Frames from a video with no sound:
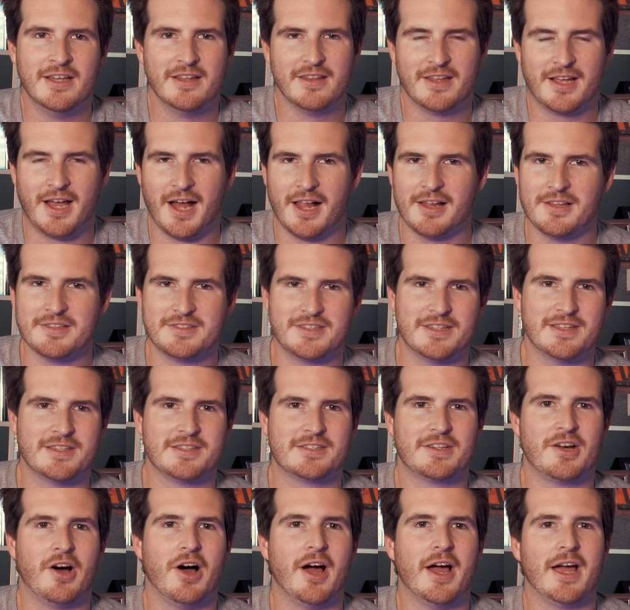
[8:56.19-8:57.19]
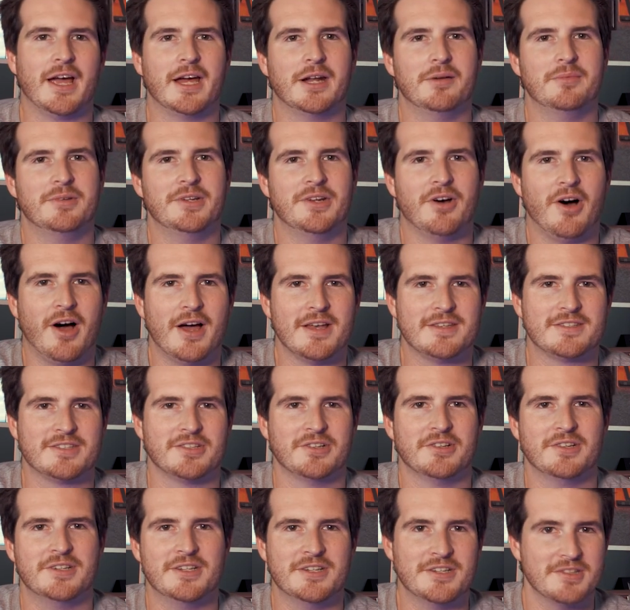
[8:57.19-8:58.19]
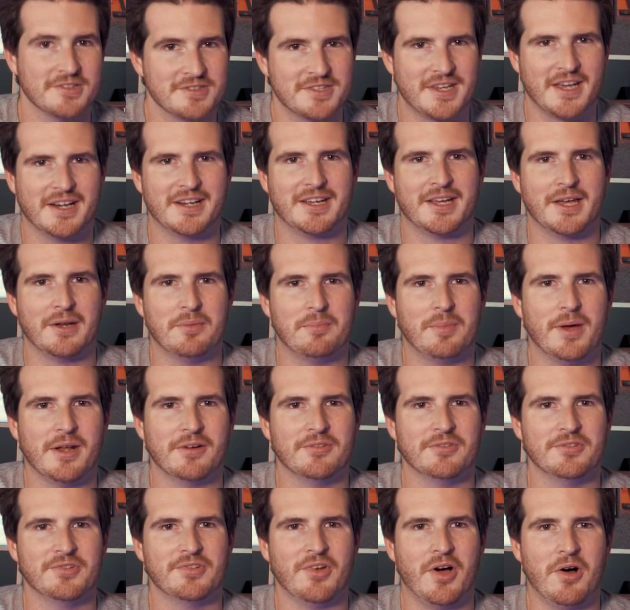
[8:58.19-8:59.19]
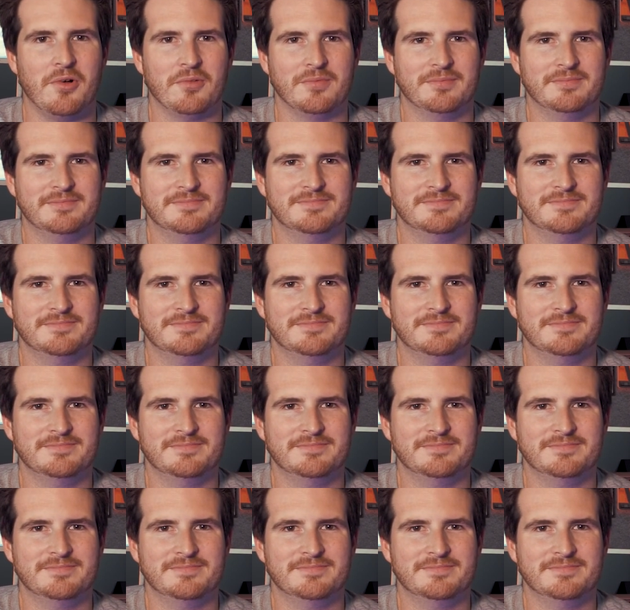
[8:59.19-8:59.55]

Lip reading: The colors in the sky are going to be nicer and you're just going to get a better result.